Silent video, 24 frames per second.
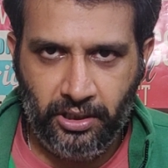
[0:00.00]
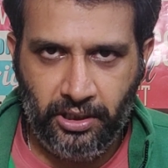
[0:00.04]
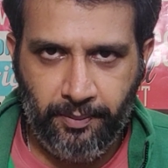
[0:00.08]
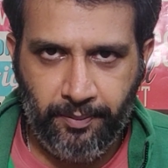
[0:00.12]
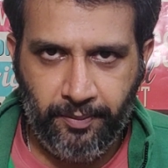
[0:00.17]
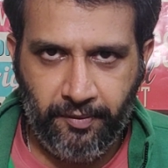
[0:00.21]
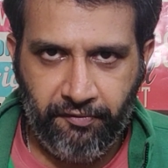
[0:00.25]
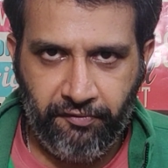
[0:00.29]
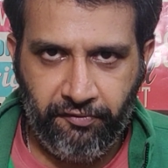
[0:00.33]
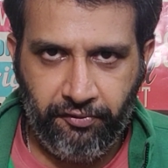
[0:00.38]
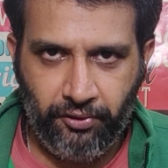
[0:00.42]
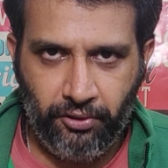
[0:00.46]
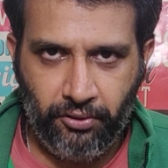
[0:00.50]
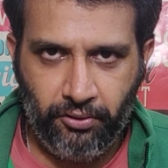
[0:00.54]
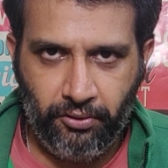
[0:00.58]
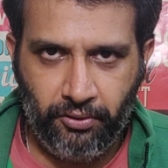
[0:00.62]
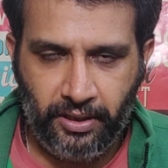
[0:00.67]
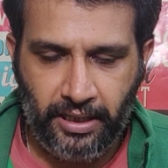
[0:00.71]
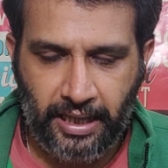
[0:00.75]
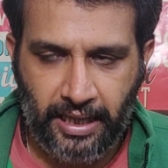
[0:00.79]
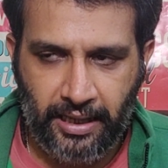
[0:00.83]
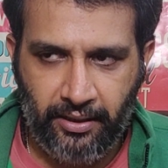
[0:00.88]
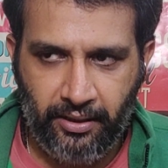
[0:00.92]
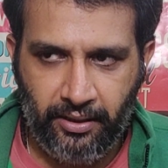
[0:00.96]
keep
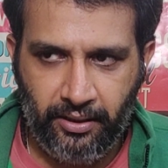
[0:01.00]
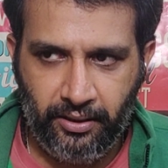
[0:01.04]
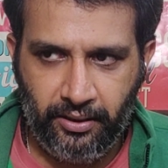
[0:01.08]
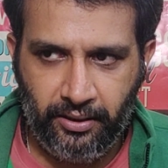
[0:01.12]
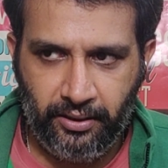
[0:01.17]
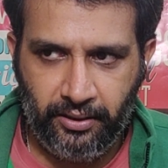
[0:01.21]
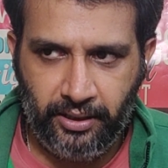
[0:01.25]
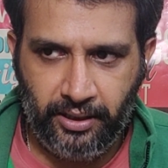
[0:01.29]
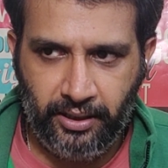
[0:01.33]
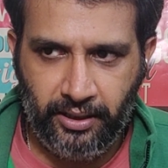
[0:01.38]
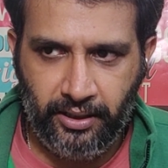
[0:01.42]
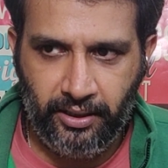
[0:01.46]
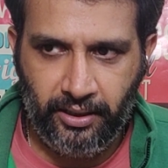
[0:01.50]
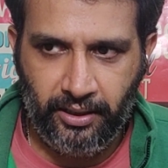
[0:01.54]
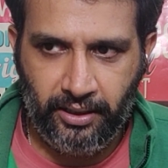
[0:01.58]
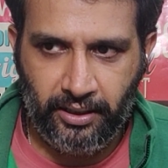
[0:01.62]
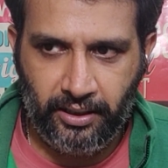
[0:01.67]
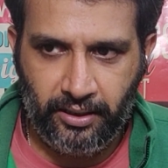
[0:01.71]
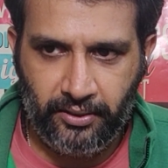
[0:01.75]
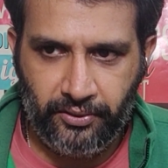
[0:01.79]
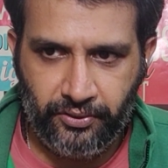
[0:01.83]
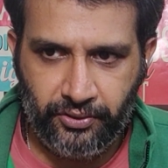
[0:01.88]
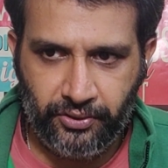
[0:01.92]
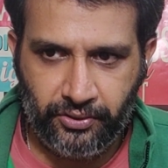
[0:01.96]
afloat, and they
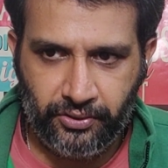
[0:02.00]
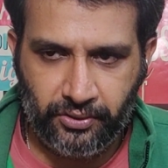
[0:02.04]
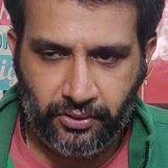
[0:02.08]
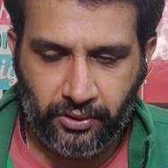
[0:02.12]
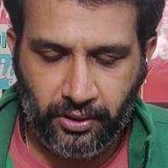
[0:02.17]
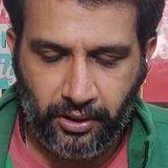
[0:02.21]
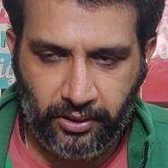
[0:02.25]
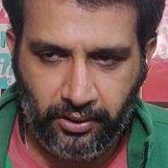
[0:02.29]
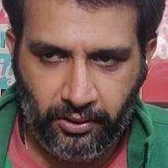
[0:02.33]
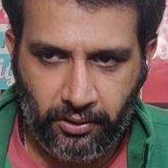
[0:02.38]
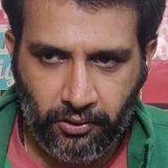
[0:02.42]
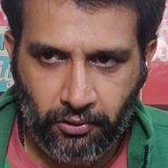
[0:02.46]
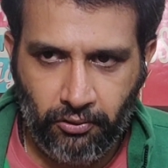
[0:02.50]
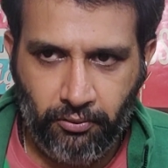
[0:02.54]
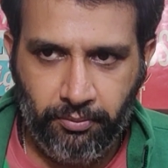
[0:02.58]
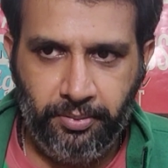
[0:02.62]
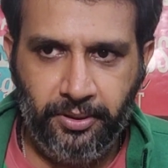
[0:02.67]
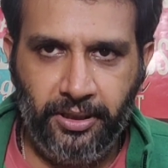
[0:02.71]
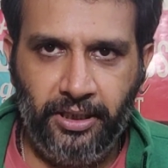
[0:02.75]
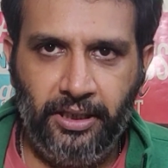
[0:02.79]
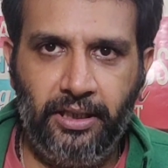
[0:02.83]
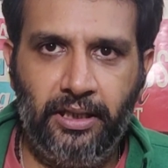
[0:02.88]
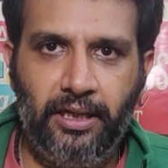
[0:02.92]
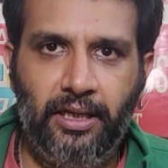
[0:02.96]
are just not
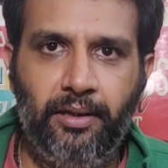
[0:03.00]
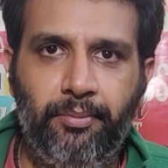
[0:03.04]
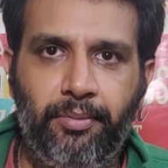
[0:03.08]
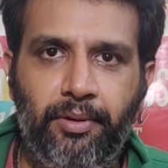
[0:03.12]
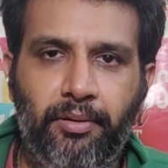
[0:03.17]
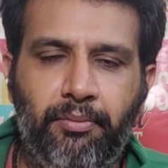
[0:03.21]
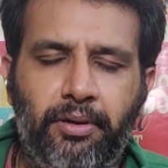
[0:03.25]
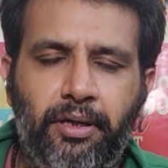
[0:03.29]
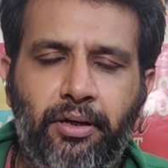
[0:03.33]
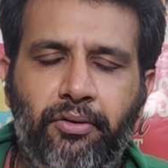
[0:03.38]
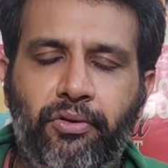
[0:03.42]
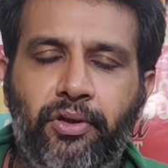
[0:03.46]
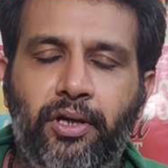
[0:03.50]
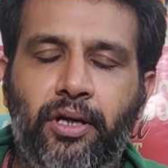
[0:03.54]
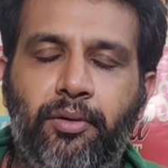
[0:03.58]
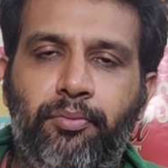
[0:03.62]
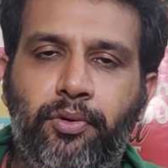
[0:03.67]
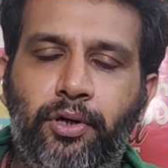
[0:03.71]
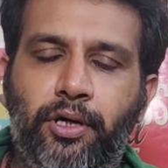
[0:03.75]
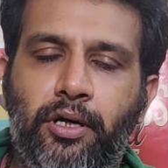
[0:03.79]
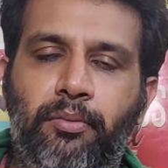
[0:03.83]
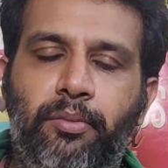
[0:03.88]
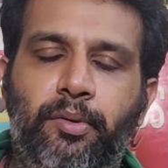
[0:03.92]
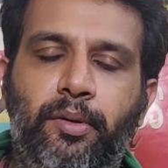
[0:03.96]
opening up about their
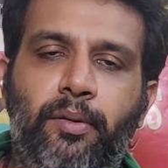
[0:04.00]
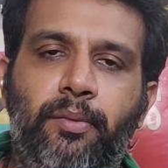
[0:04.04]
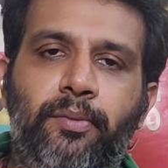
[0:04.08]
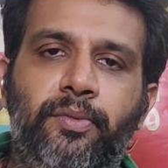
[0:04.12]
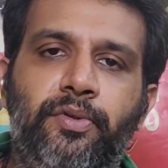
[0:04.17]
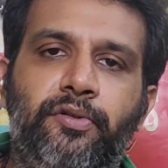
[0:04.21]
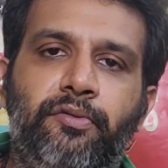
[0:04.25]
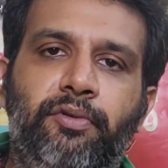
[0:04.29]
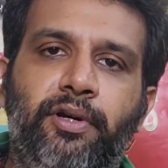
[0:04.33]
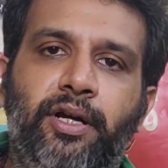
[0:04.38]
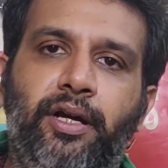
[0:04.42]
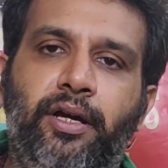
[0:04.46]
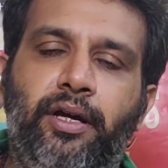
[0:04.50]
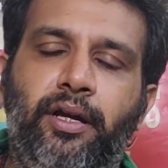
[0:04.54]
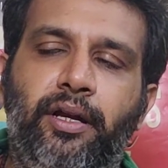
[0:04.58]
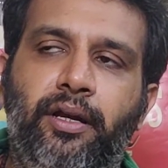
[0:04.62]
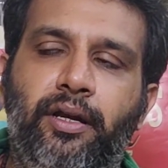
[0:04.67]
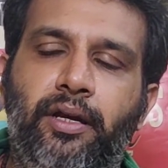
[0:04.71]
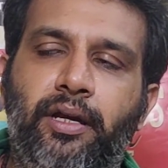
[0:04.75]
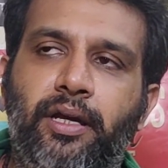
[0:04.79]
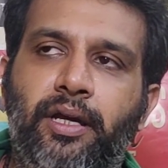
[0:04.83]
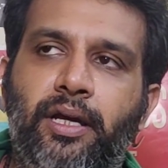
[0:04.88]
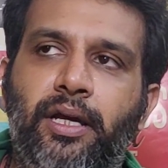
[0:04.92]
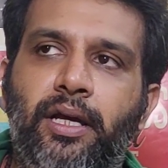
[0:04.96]
problems,
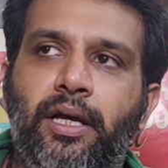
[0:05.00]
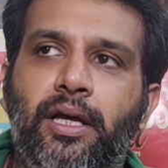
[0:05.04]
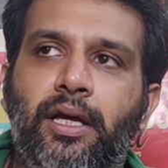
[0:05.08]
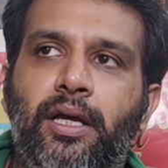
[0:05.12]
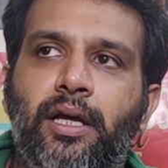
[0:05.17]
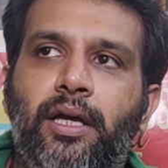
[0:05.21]
when